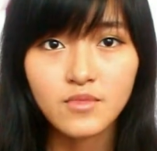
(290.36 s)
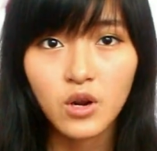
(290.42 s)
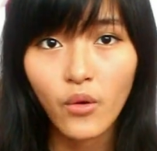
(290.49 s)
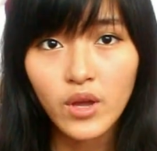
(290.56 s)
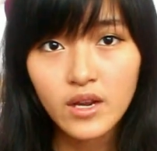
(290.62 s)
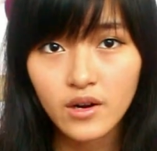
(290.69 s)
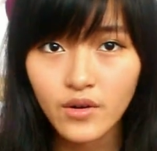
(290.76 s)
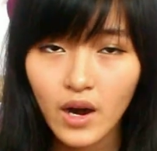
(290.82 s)

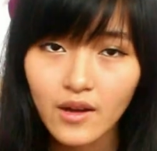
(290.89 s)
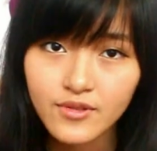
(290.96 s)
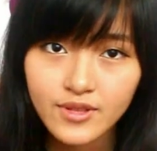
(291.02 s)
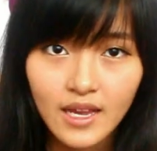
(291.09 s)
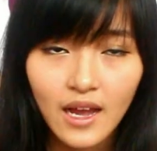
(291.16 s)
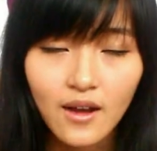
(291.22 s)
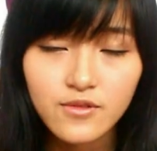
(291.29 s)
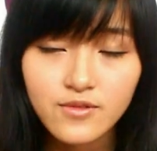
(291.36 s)
going around
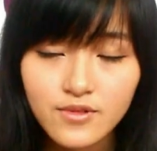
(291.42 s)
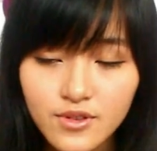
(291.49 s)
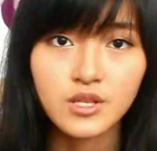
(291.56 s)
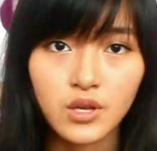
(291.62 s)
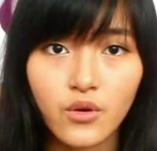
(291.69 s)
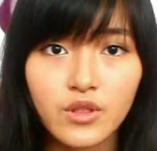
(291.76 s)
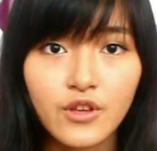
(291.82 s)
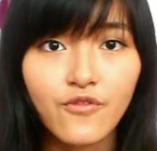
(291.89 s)
town,
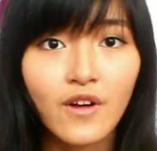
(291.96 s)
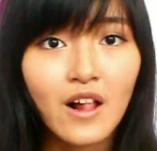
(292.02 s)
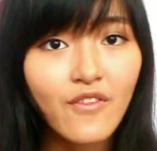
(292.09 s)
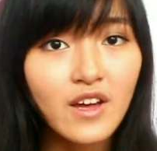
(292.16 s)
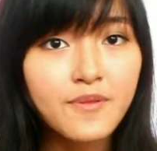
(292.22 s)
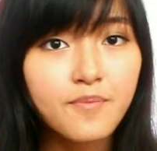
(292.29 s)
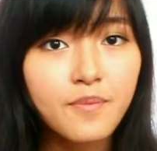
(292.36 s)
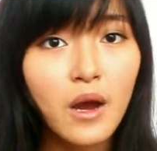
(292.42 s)
so the
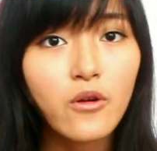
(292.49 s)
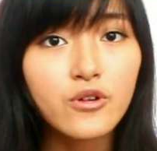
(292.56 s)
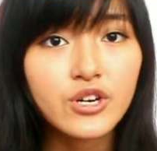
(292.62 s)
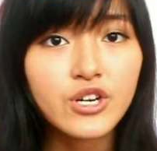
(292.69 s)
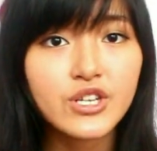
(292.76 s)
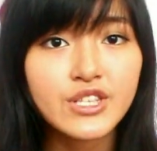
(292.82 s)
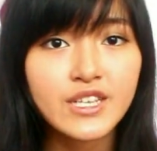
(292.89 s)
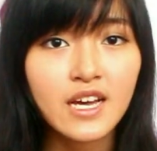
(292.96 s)
velvet
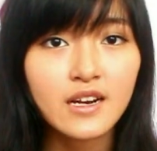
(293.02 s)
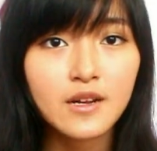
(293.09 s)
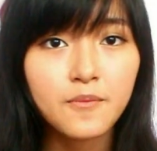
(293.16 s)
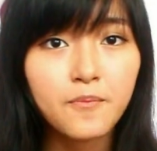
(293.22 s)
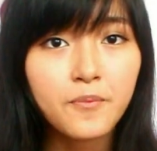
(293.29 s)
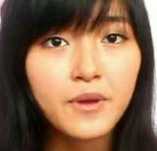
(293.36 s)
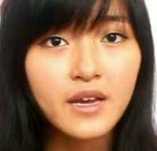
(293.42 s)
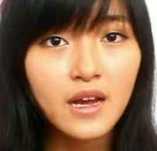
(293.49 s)
powders kind of
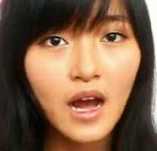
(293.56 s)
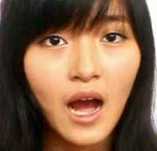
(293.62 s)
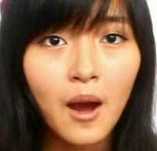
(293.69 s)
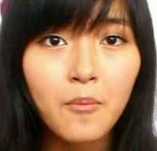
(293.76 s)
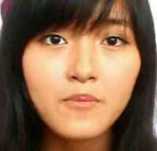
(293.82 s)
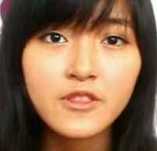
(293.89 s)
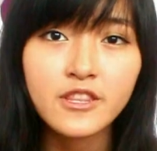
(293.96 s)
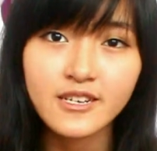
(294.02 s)
pick
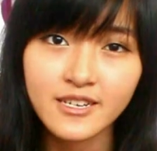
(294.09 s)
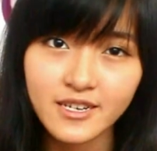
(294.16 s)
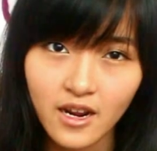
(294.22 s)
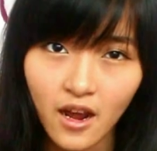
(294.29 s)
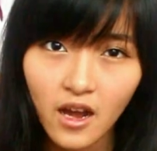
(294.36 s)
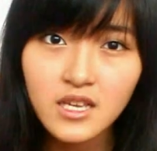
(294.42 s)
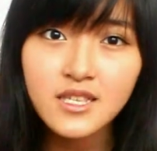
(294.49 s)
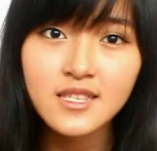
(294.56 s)
up the
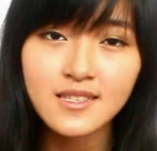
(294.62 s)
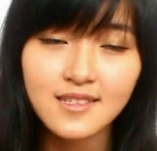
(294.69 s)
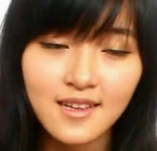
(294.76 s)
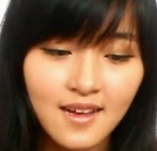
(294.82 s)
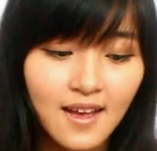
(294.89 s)
dust,